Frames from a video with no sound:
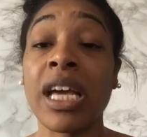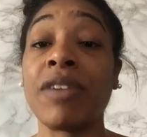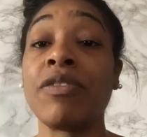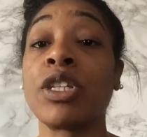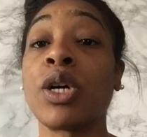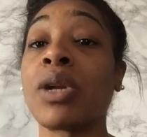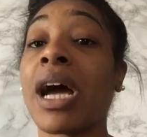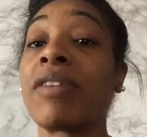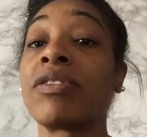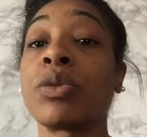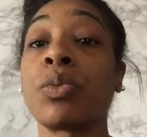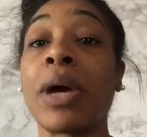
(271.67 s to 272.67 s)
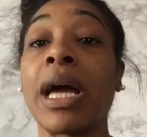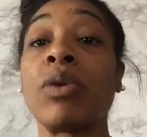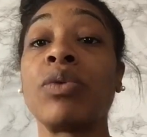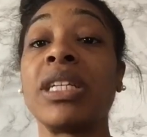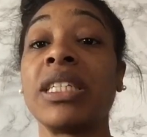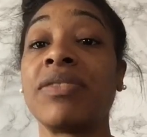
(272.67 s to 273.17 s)
If you don't have to wear
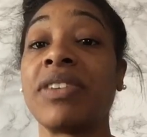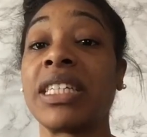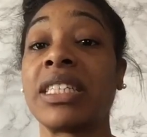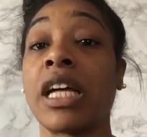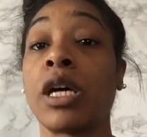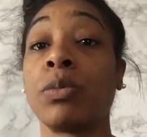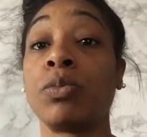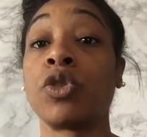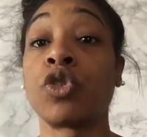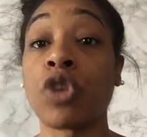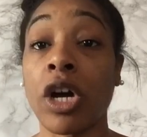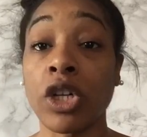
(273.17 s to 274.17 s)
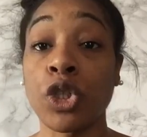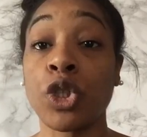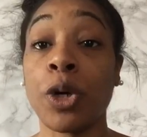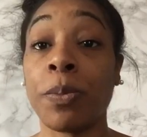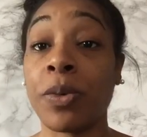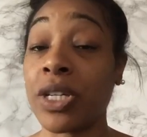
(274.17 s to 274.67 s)
all these things that
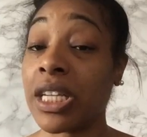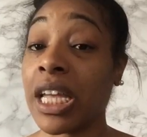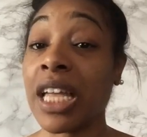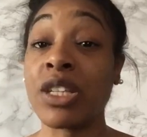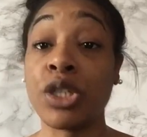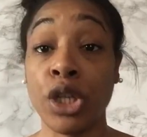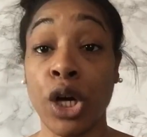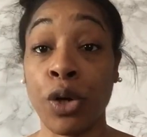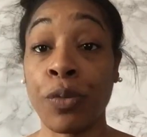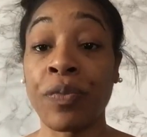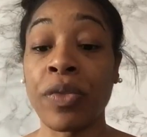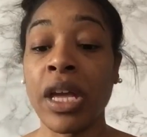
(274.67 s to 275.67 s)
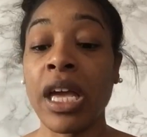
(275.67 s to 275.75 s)
obstruct your body, don't.